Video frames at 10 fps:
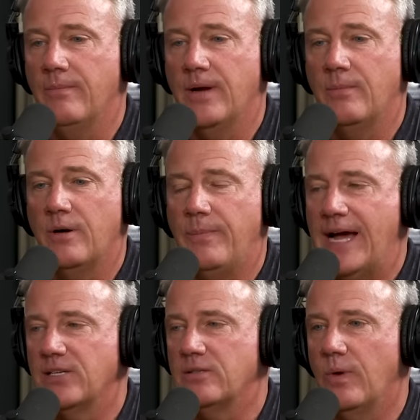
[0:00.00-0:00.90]
Bob Memmer had
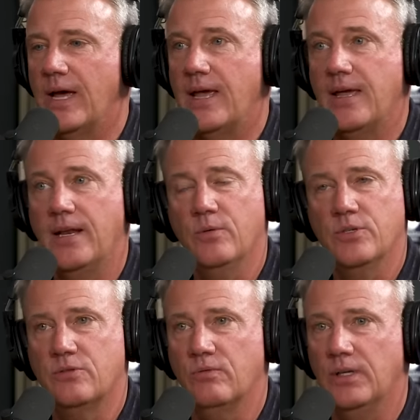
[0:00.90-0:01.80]
passed away, and it
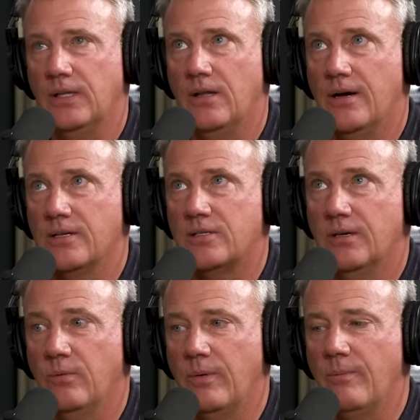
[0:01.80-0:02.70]
was really lost.
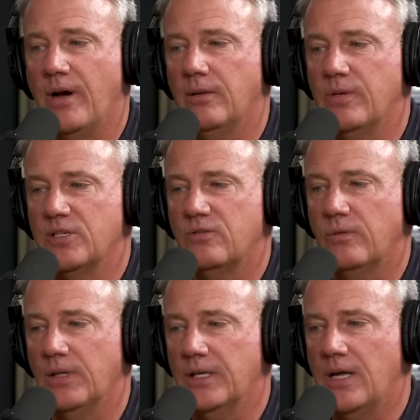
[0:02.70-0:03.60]
And when we bought the business
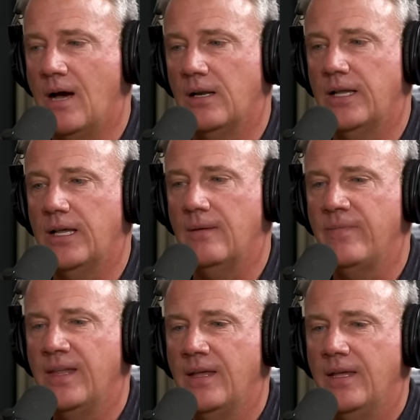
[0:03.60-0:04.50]
from Glenn Donnelly,
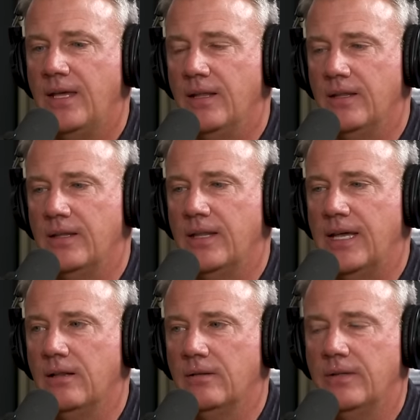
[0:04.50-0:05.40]

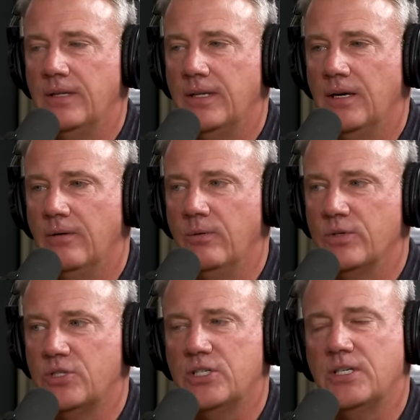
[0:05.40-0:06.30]
it
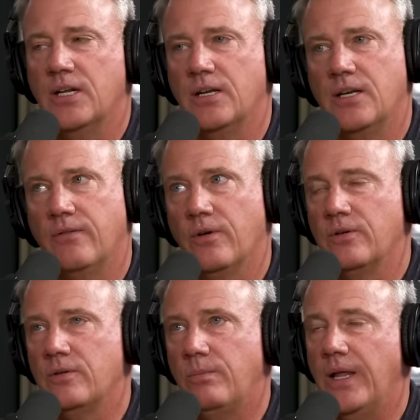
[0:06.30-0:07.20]
was just in a
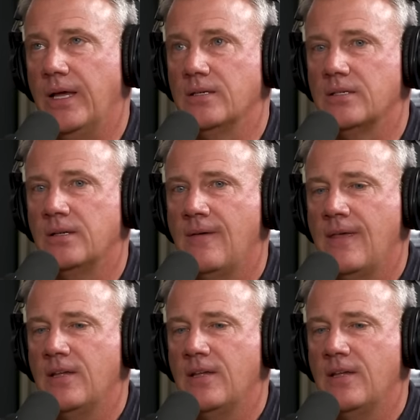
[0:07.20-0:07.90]
different place.